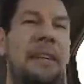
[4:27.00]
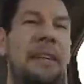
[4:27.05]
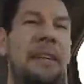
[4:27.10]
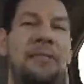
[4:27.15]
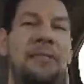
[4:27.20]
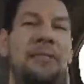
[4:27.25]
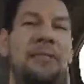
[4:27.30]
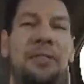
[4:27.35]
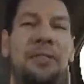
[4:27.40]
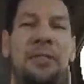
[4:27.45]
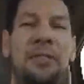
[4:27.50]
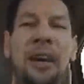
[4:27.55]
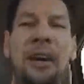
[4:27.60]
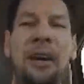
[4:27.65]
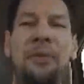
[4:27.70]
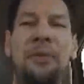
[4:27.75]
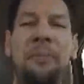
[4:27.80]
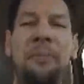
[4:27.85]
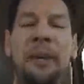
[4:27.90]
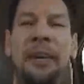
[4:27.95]
So yeah, I
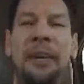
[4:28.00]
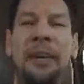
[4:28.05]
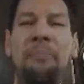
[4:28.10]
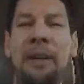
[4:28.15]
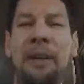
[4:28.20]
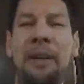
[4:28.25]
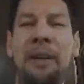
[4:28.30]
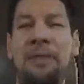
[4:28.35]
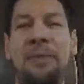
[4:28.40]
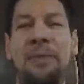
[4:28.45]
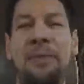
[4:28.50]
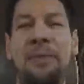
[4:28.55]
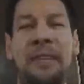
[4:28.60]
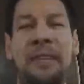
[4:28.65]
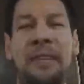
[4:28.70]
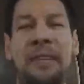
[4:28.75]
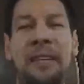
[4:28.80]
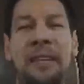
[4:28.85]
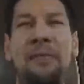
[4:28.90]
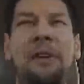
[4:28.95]
was making puzzles
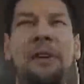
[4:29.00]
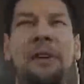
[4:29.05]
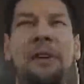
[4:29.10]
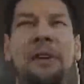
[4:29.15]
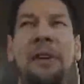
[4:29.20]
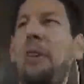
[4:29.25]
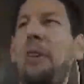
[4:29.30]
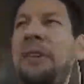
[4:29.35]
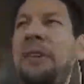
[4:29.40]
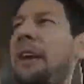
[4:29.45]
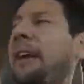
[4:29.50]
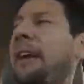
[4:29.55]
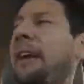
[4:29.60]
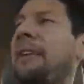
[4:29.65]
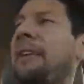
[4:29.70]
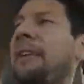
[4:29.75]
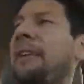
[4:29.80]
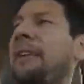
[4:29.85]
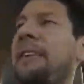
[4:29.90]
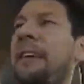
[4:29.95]
with tinfoil,
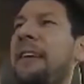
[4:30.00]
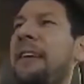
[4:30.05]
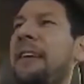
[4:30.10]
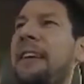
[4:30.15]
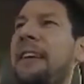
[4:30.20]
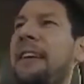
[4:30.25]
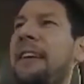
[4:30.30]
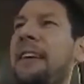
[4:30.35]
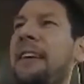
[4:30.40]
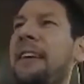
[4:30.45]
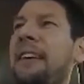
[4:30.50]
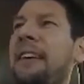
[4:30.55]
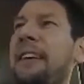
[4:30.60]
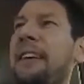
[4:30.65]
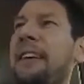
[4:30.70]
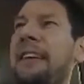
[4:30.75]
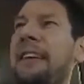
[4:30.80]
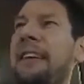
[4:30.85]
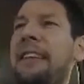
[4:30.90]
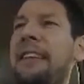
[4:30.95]
and
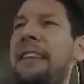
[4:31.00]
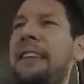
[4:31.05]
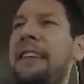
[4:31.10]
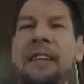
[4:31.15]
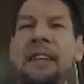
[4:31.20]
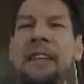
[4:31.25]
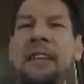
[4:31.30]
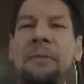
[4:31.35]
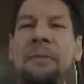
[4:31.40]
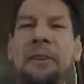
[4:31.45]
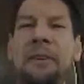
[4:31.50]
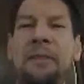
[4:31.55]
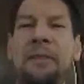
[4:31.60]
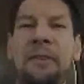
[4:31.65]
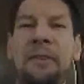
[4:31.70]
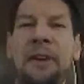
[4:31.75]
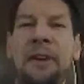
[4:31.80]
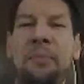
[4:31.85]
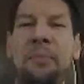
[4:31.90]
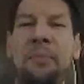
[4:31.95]
they had to be
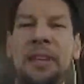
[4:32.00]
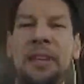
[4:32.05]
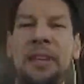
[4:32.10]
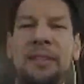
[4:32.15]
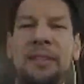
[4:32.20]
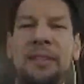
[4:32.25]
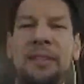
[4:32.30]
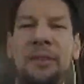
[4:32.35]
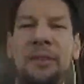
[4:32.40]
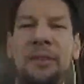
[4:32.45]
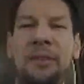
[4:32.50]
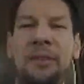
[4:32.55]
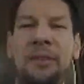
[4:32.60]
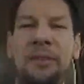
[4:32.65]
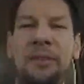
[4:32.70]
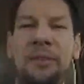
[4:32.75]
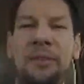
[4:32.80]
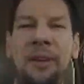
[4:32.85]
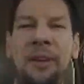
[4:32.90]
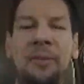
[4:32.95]
very precise
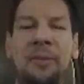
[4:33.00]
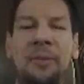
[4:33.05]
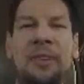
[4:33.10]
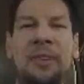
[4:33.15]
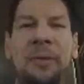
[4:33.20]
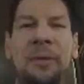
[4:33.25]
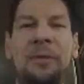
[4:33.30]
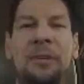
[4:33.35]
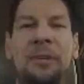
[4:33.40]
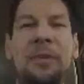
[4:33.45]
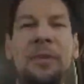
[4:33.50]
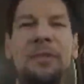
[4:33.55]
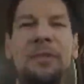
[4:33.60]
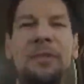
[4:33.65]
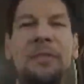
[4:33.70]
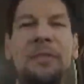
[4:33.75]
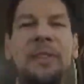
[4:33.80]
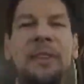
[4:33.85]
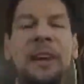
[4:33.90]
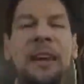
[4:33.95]
little. Oh, what's up,
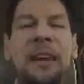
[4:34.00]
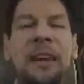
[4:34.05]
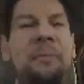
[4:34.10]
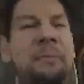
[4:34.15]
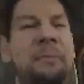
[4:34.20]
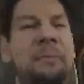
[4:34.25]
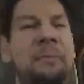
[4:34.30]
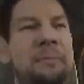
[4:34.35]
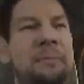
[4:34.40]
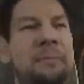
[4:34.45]
WCAM?